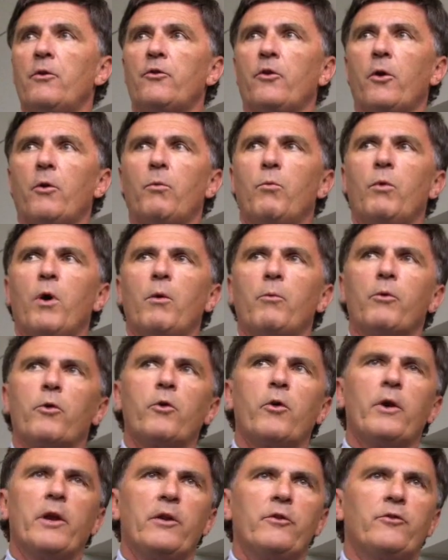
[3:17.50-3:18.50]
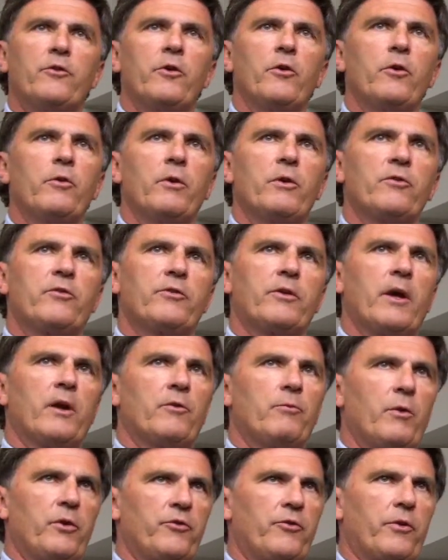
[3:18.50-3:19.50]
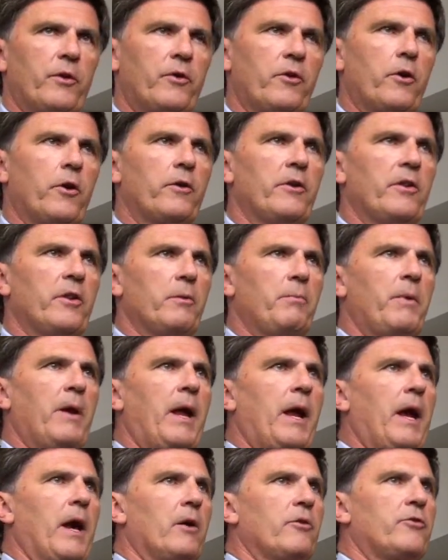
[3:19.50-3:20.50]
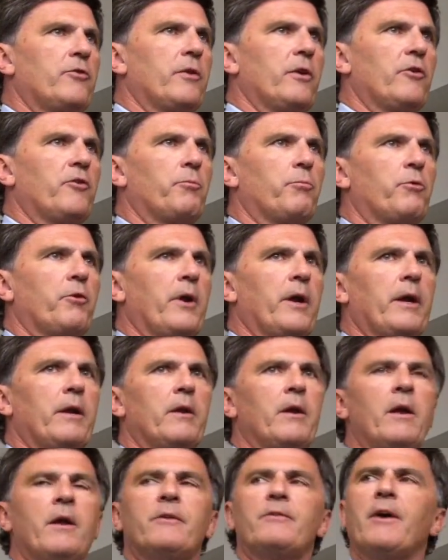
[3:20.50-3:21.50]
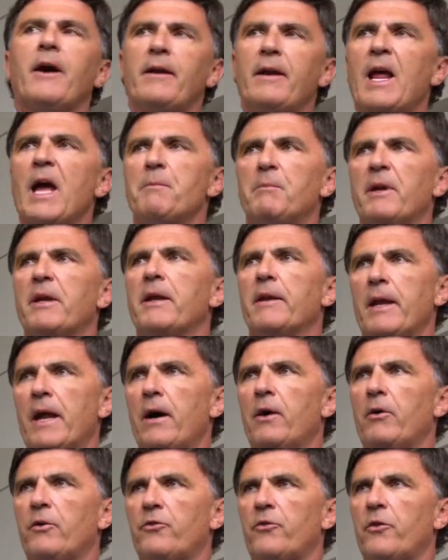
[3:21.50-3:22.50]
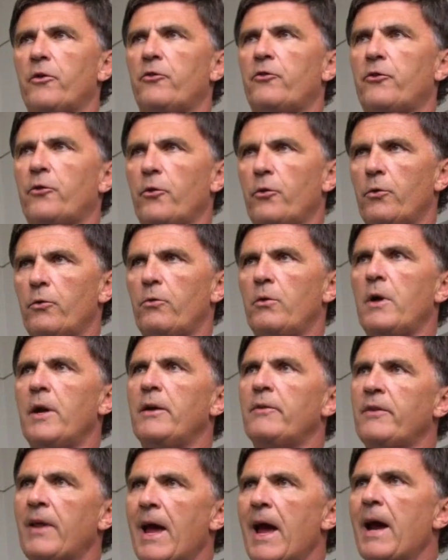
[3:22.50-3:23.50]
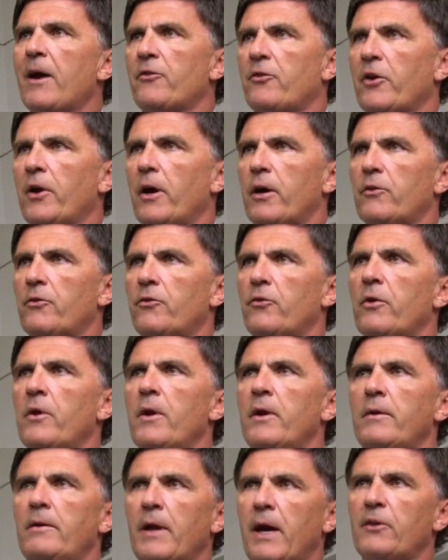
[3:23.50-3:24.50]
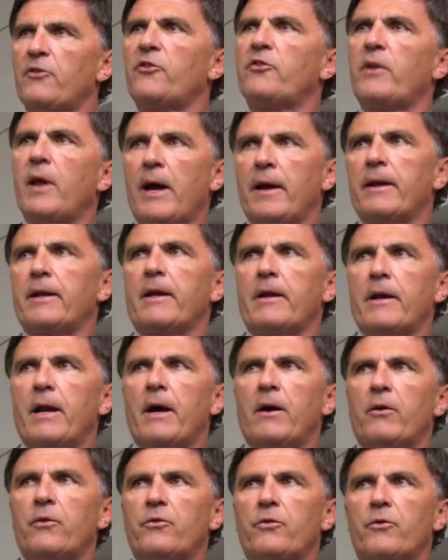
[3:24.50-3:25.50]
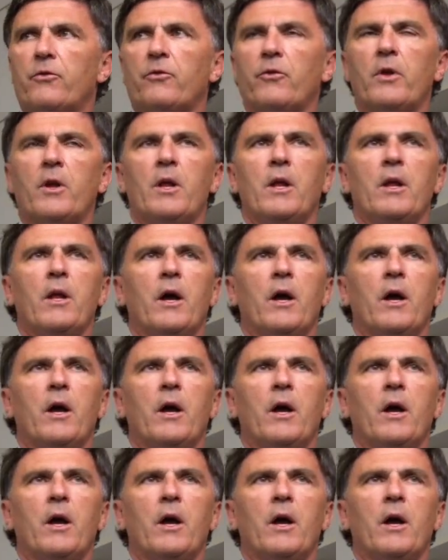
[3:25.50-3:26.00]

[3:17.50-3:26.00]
So what we're going to do instead of what's occurred in the past is bring dynamic analysis to tax cuts, not static analysis.